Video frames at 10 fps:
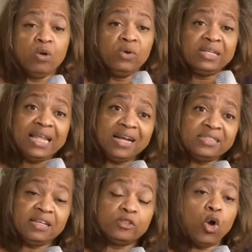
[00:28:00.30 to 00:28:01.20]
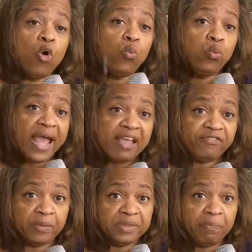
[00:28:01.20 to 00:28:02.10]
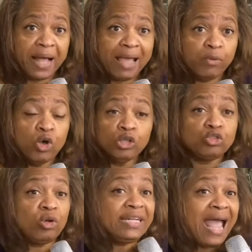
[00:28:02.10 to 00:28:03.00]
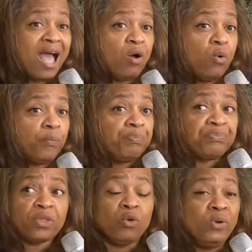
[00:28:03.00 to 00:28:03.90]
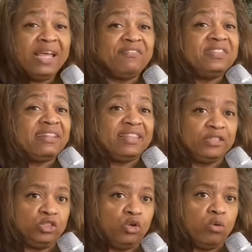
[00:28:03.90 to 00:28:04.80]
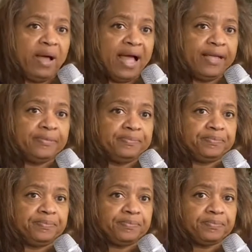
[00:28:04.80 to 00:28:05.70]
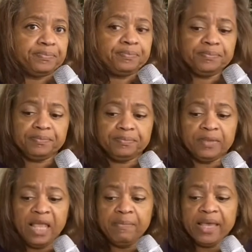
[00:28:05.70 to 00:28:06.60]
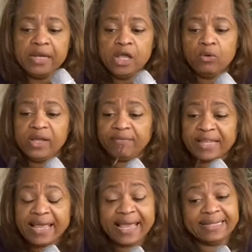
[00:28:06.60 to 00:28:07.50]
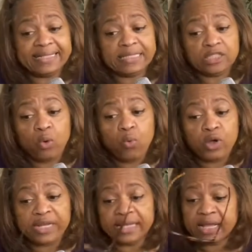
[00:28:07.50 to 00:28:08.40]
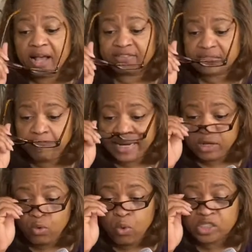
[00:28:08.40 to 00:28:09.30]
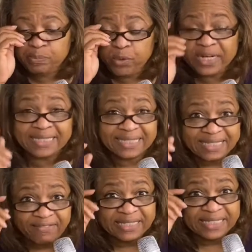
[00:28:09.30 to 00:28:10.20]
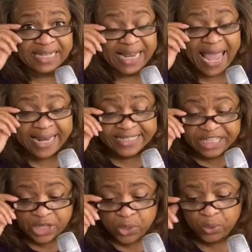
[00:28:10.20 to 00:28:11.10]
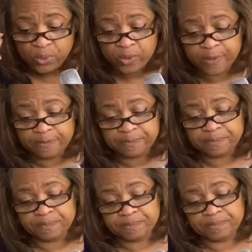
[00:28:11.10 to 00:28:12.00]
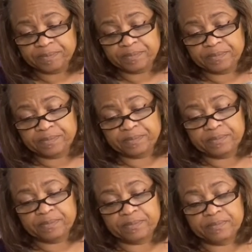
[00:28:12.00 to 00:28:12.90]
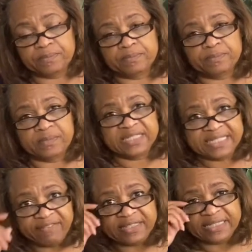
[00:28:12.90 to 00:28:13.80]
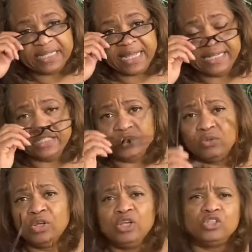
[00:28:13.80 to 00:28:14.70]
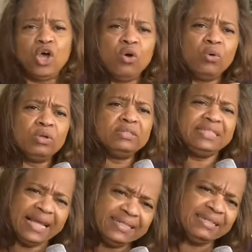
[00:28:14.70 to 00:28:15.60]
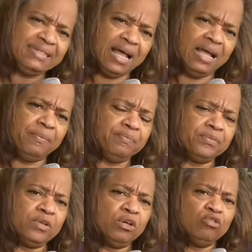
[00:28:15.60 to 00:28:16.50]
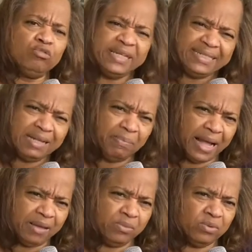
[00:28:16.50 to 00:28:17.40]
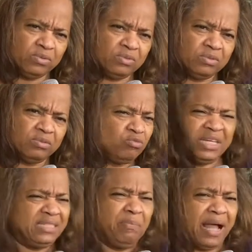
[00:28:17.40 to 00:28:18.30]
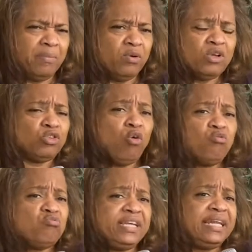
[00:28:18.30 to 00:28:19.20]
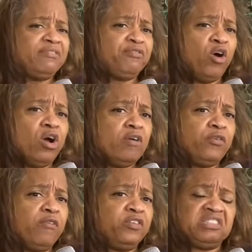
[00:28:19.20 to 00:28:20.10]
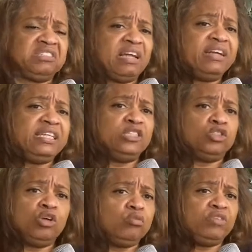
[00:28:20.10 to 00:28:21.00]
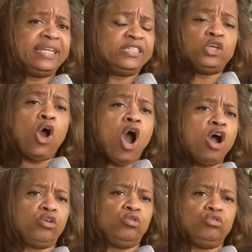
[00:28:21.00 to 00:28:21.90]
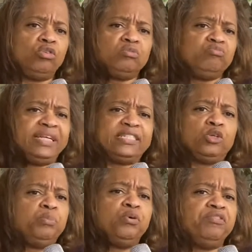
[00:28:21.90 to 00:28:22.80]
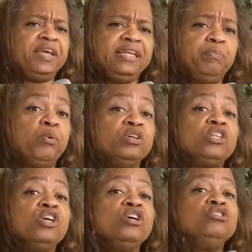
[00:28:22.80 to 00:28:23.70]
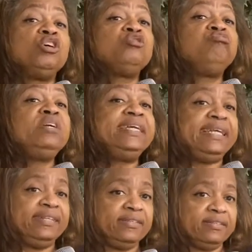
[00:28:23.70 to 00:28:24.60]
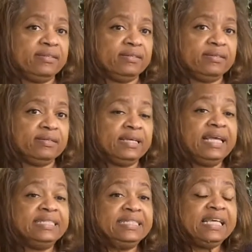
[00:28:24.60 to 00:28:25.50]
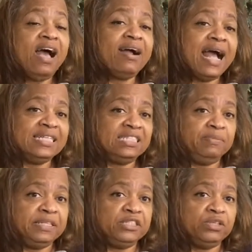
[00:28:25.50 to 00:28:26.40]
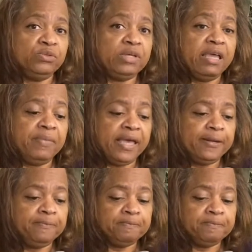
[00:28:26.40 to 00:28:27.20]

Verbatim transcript: We led ourselves away from the Bible. So now we have nothing to go by. Amen. We have not. And this is a warning of somebody who was born in 1782. 1782. So take the time. Read the Bible. Read the Bible. Don't read it for, for, for studies. Don't read it to argue. Don't read it to prove any point. Just read it and see how God speaks to you. Amen.